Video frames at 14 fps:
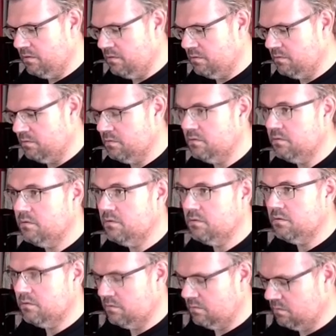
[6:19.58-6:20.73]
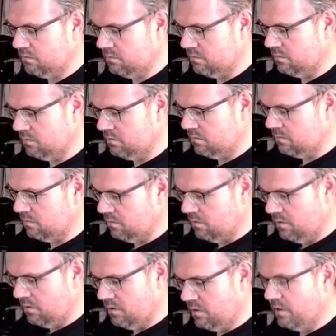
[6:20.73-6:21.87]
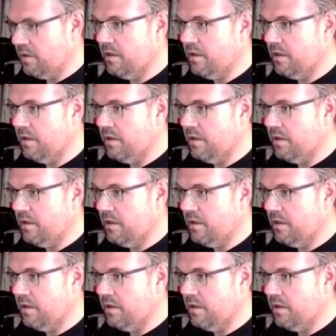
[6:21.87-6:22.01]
(no one is talking)